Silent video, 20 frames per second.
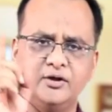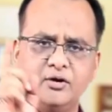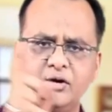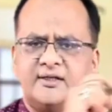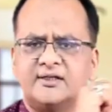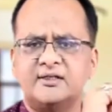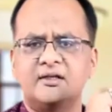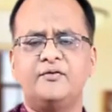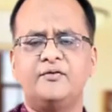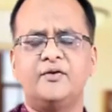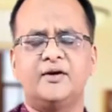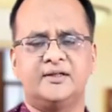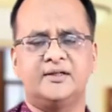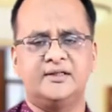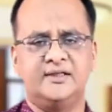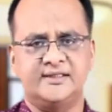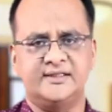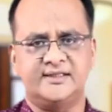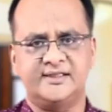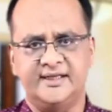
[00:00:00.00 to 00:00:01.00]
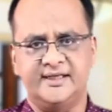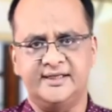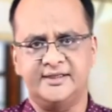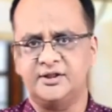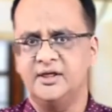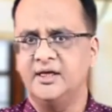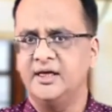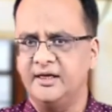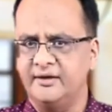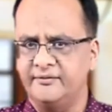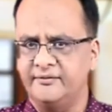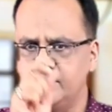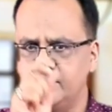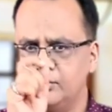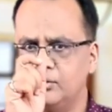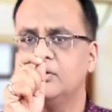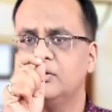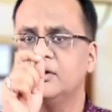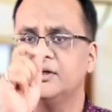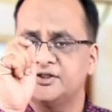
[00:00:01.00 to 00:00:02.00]
not suffer these things if
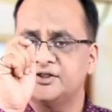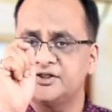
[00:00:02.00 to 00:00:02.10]
you